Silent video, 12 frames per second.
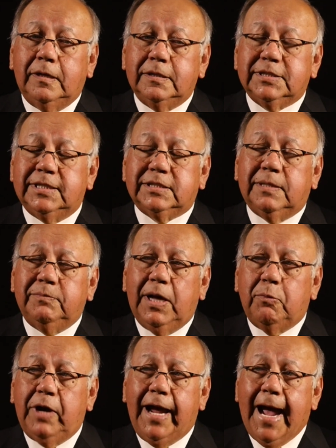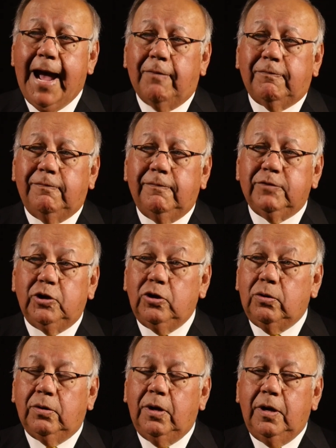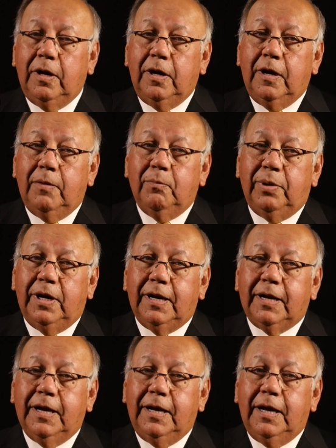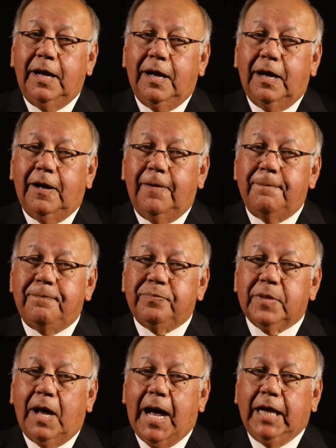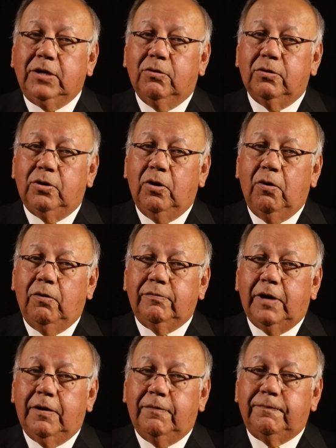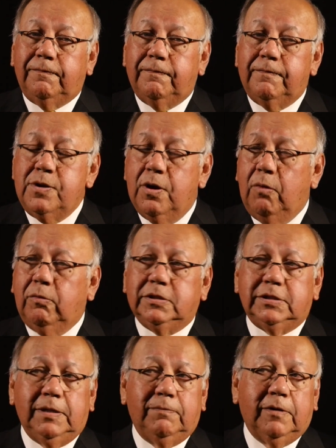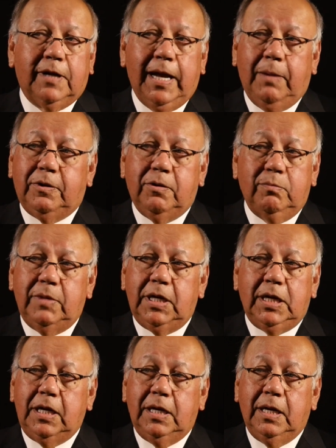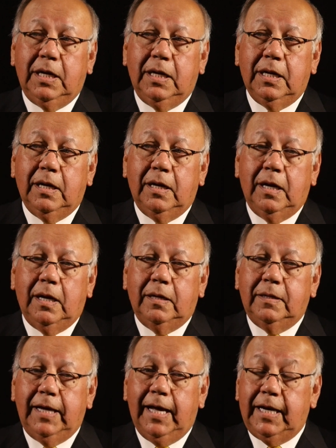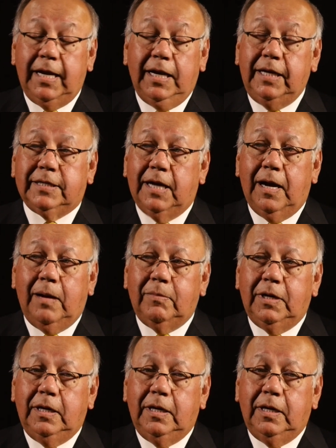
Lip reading: system that we have too, but I don't know of, no one's ever came to me at any time